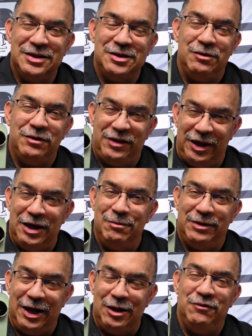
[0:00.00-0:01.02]
So
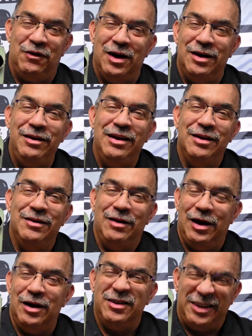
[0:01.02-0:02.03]
Team Delavan
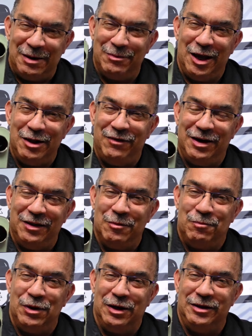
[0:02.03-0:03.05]
in the
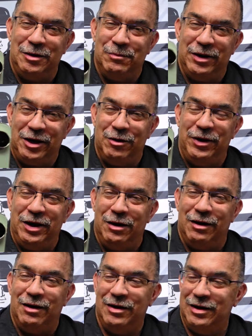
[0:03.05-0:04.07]
building. But here we
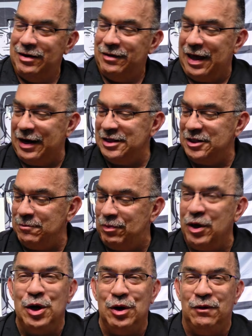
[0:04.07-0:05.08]
are. That is a
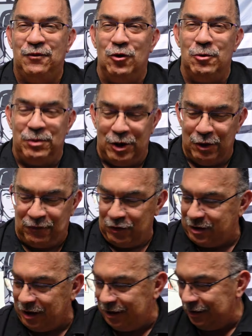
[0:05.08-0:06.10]
beautiful,
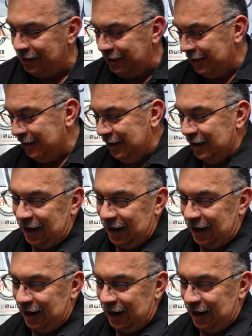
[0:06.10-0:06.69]
beautiful color.